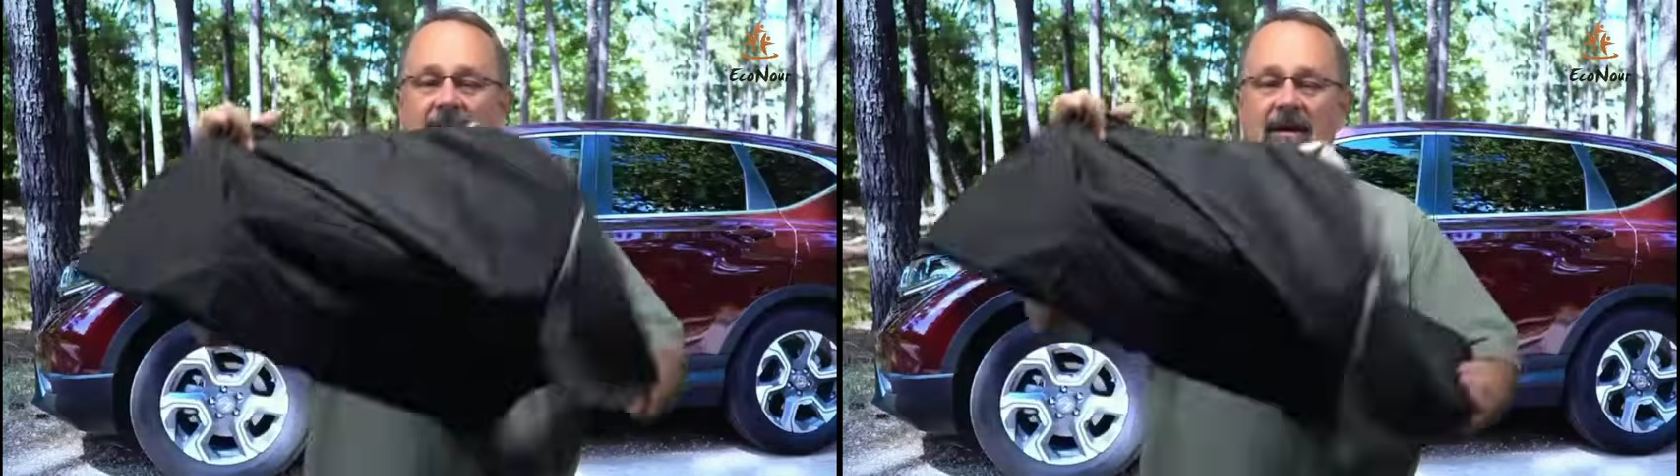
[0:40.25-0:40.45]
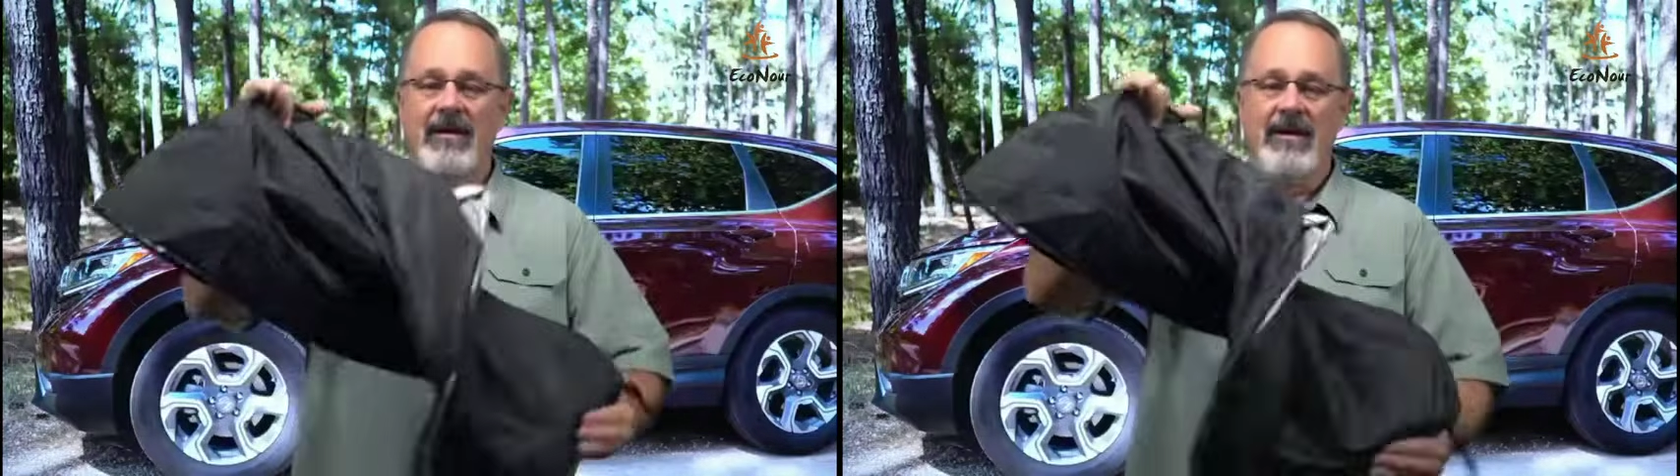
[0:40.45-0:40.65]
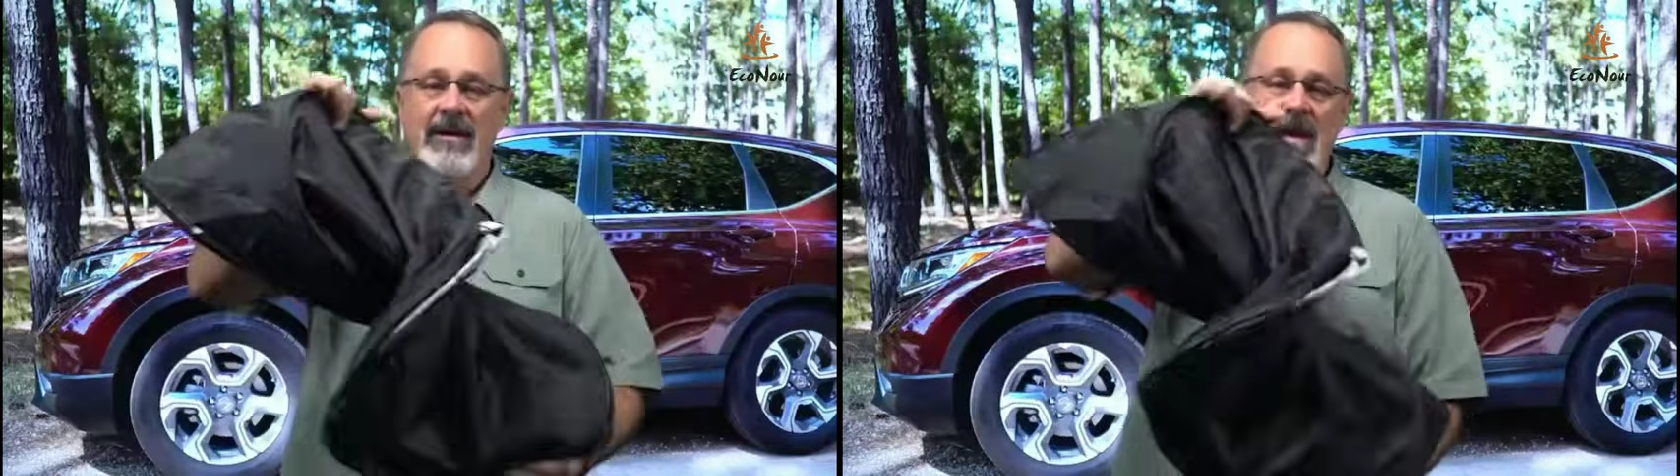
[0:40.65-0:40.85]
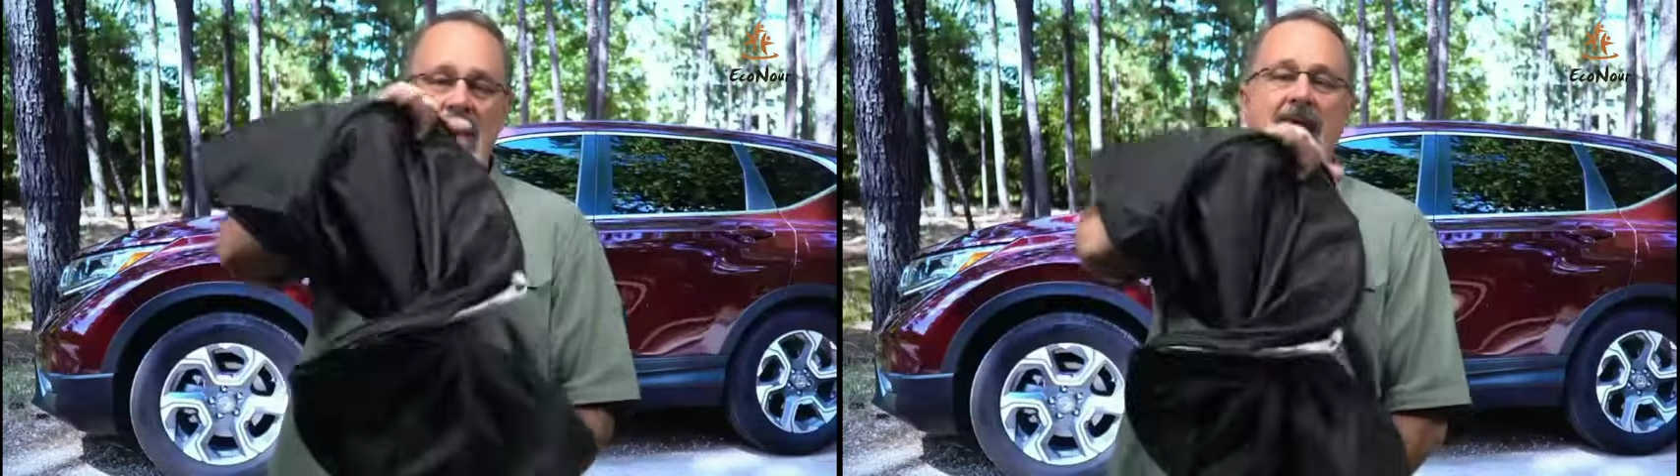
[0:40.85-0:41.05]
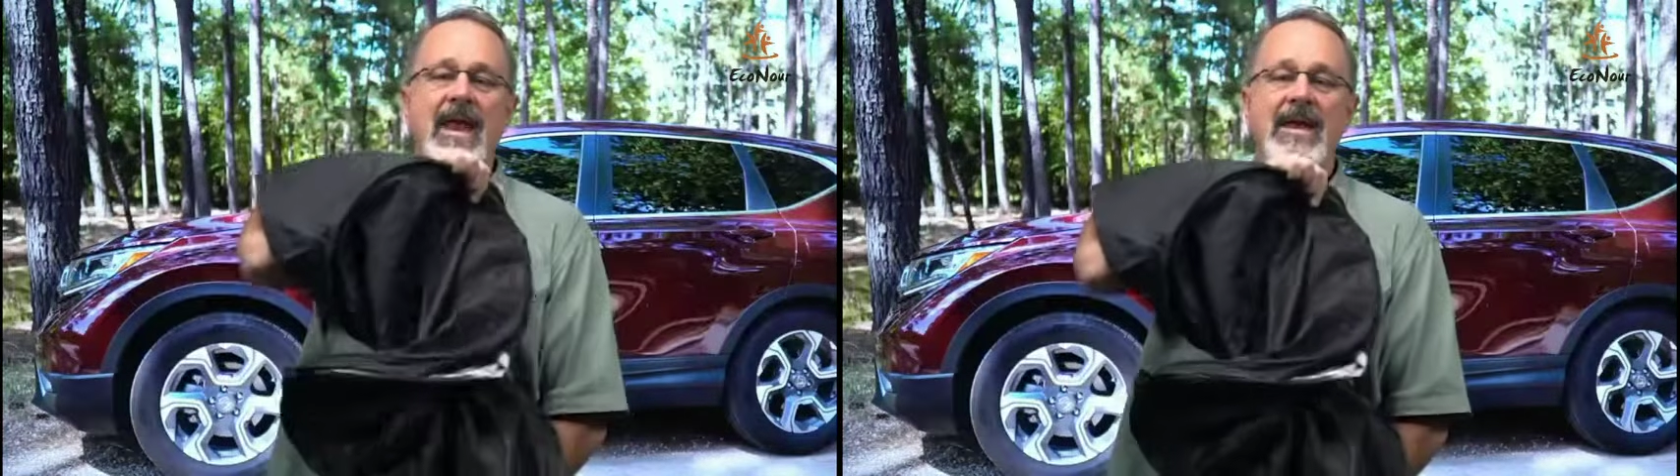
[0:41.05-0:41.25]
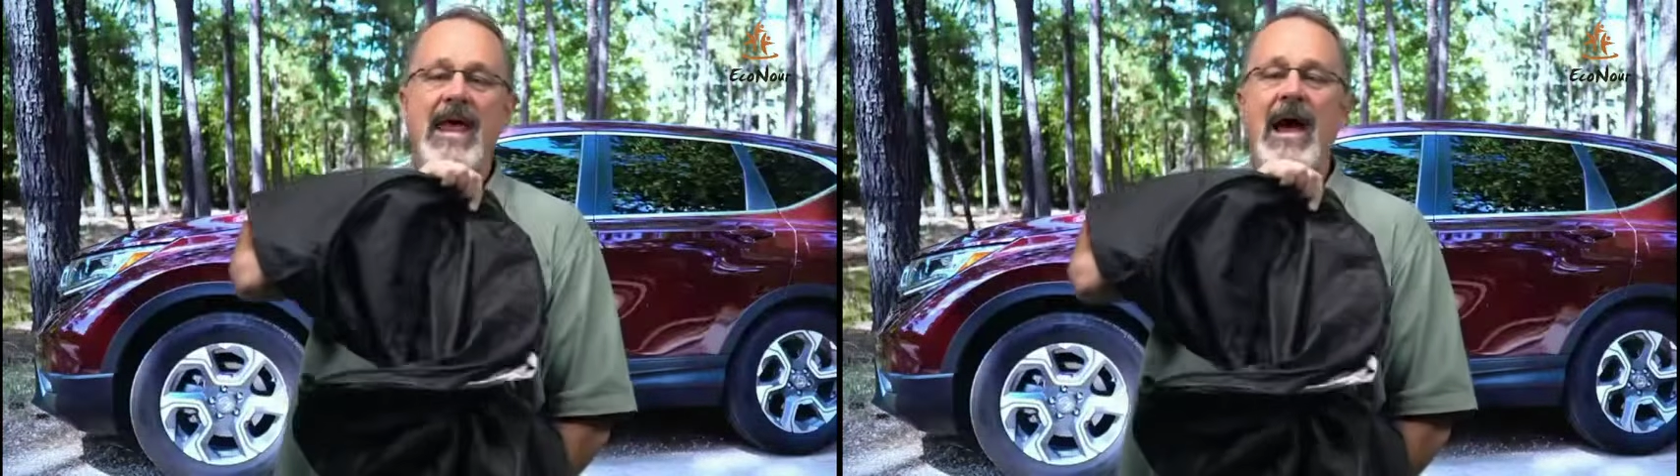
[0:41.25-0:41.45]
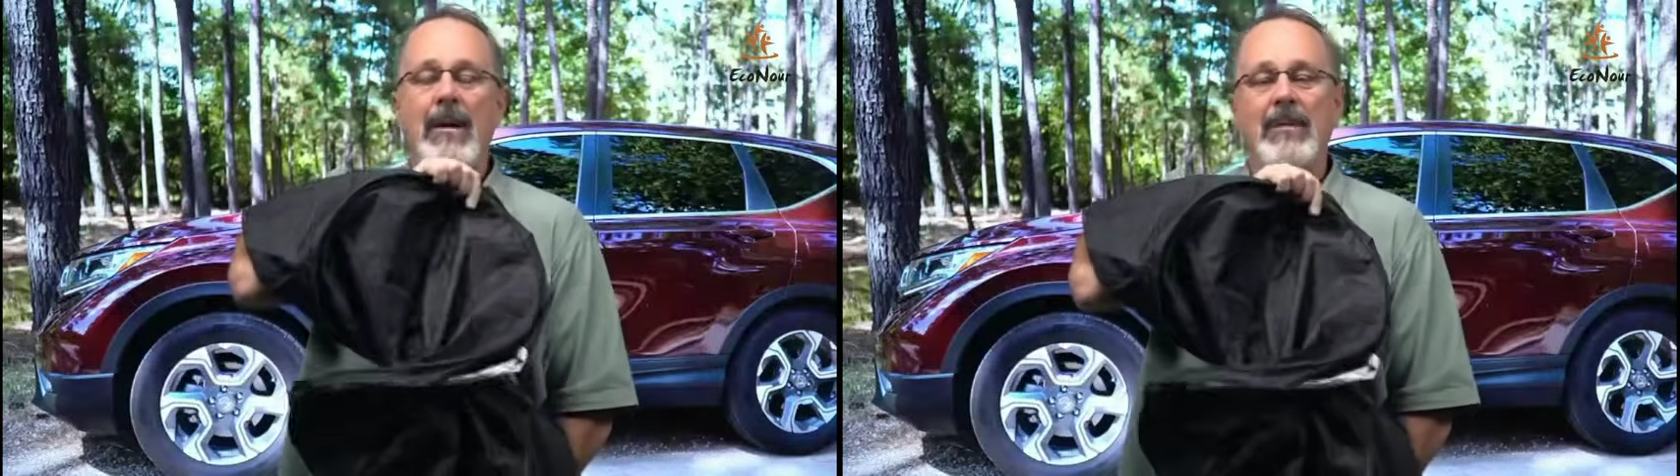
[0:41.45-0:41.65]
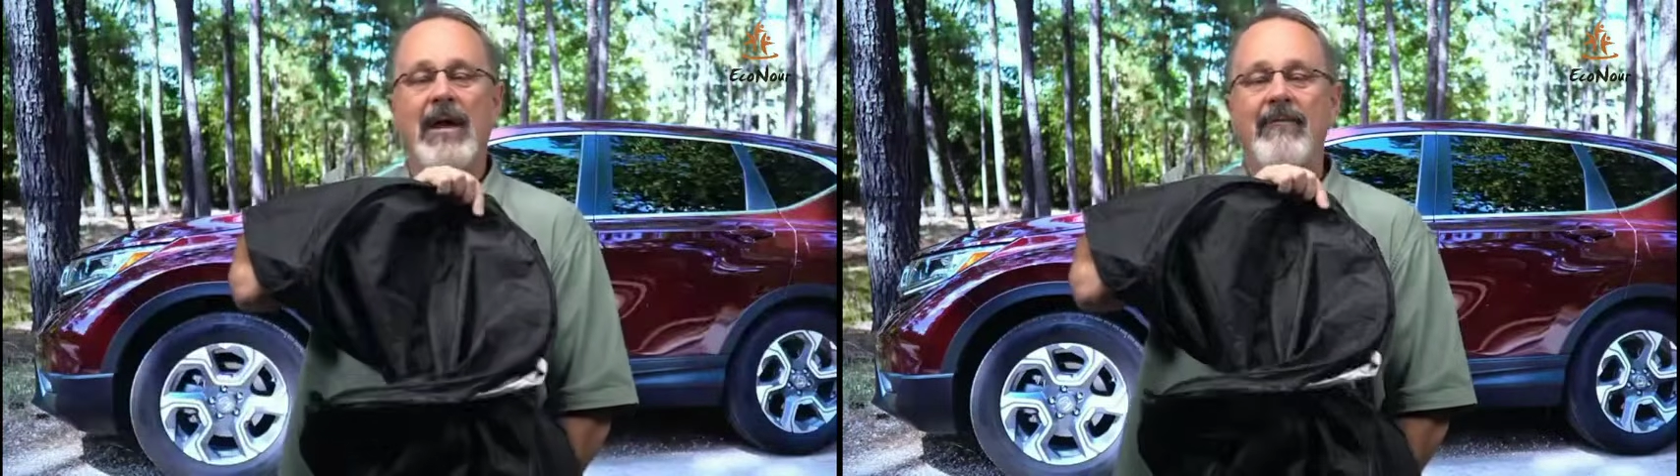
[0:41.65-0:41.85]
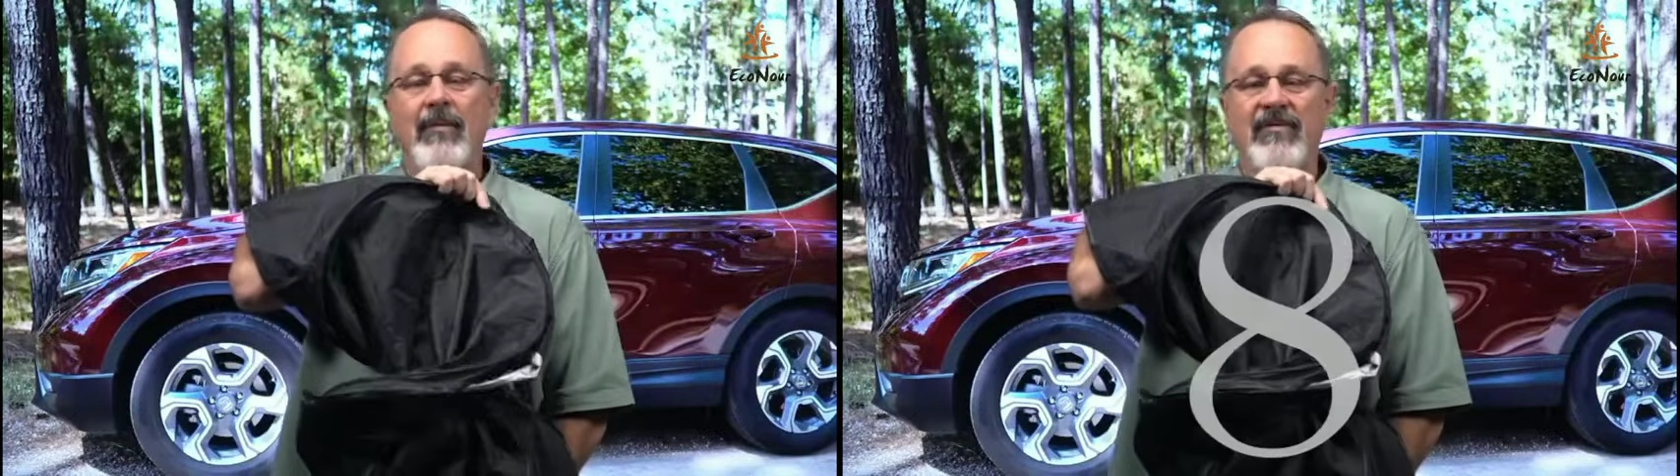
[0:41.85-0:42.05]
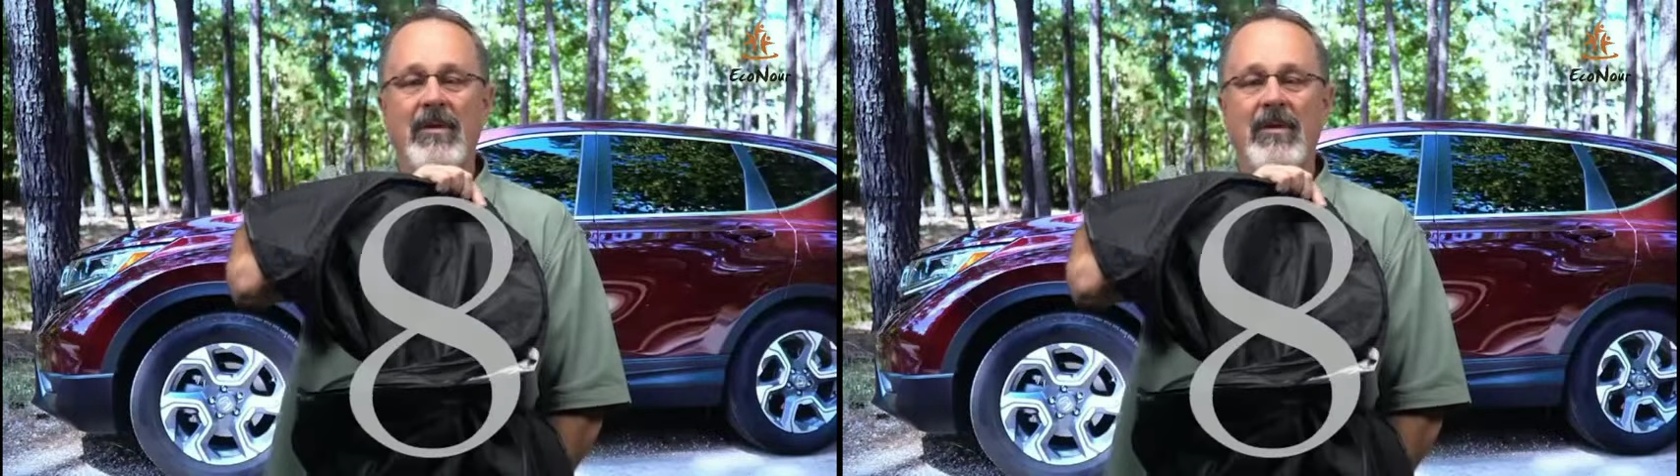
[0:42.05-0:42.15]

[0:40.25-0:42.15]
it. And now I'm left with